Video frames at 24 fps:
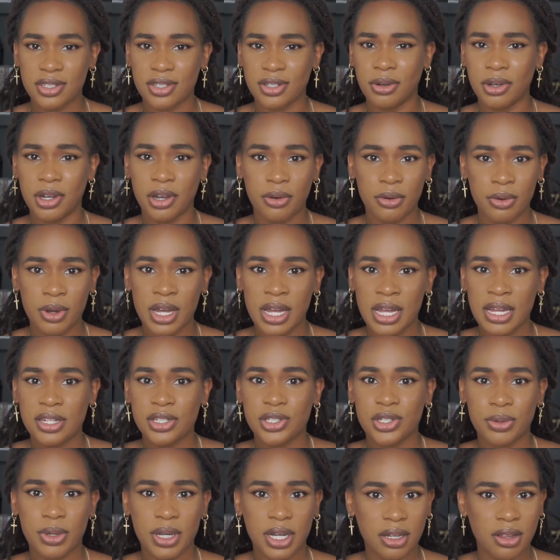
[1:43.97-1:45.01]
You don't go
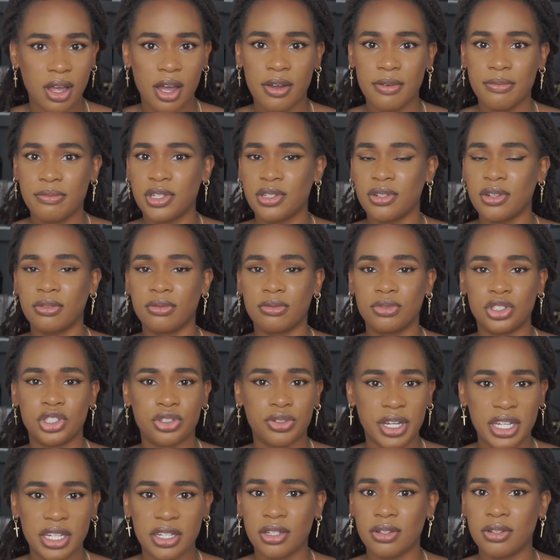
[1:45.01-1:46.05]
to a club. You don't
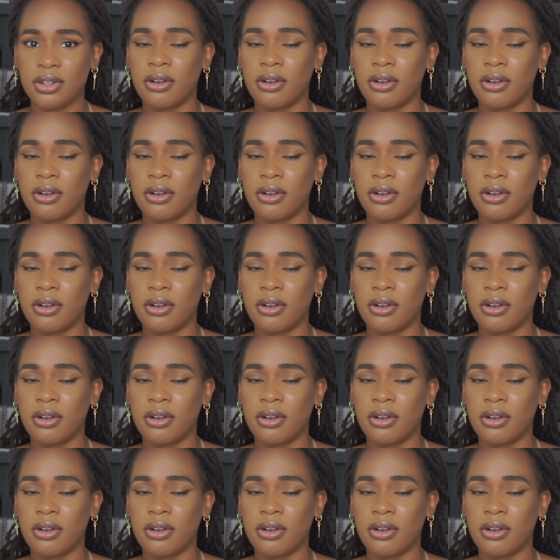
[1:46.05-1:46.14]
drink.